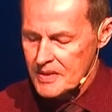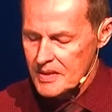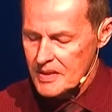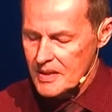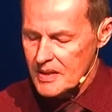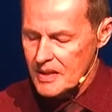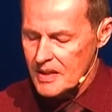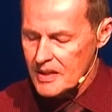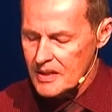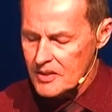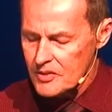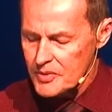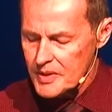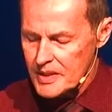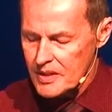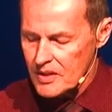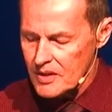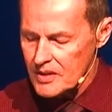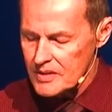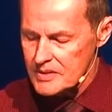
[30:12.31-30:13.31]
a hungry
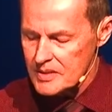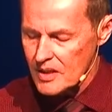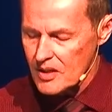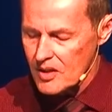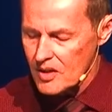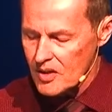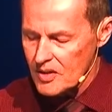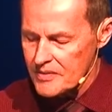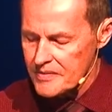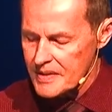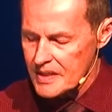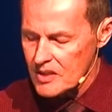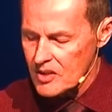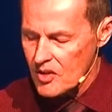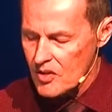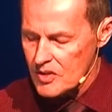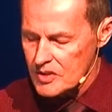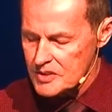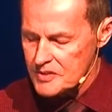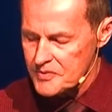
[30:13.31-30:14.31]
heart, a heart that
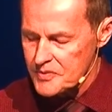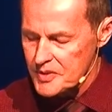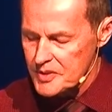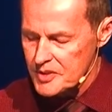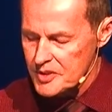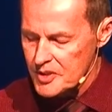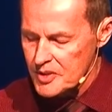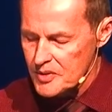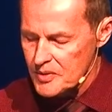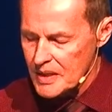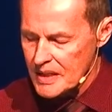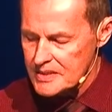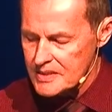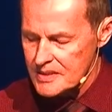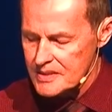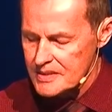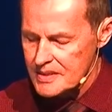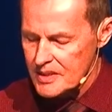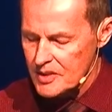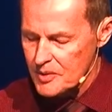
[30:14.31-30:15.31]
longs for you as
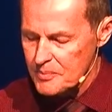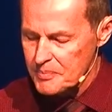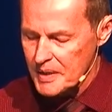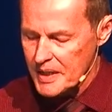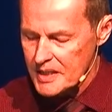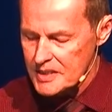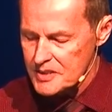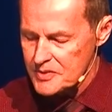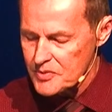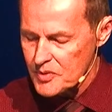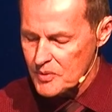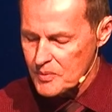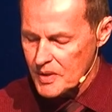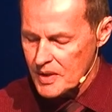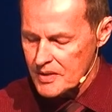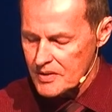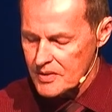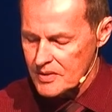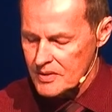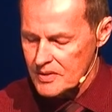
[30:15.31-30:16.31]
a deer pants for
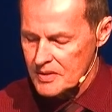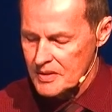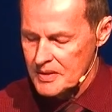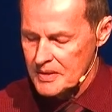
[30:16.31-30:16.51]
water.